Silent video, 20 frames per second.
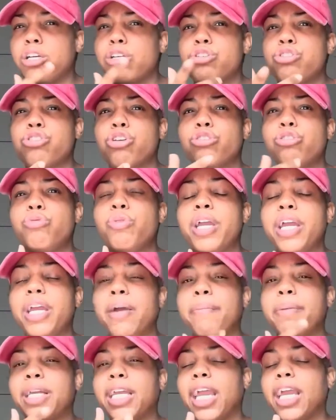So you
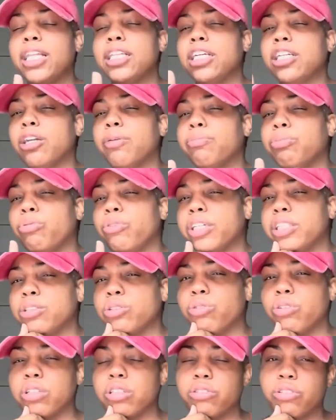hear Michaela and the boy
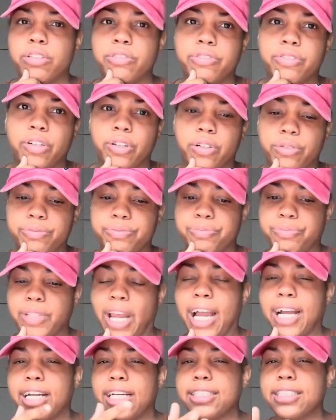talking on the phone.
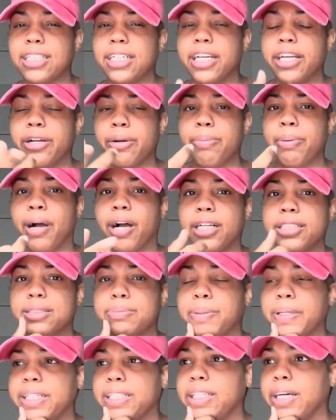I guess her
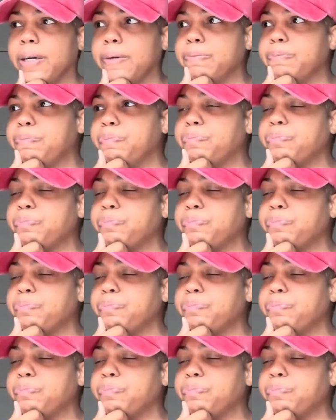AirPods picked up.